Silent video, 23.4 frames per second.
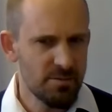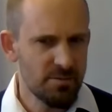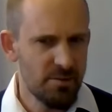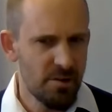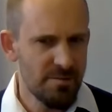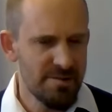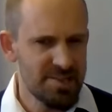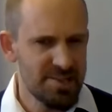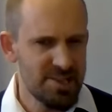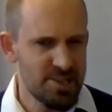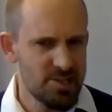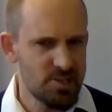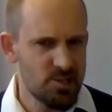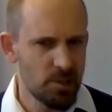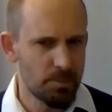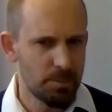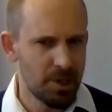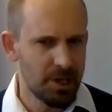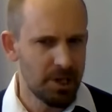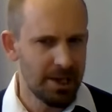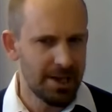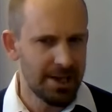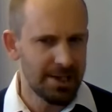Forrest is
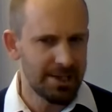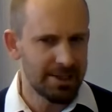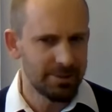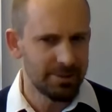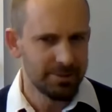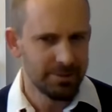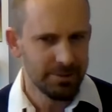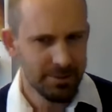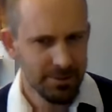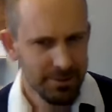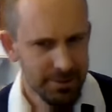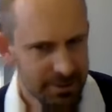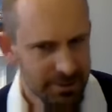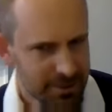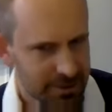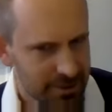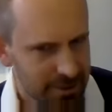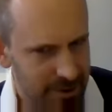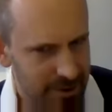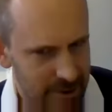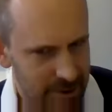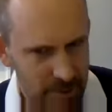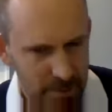double R
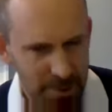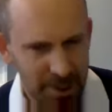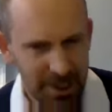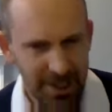in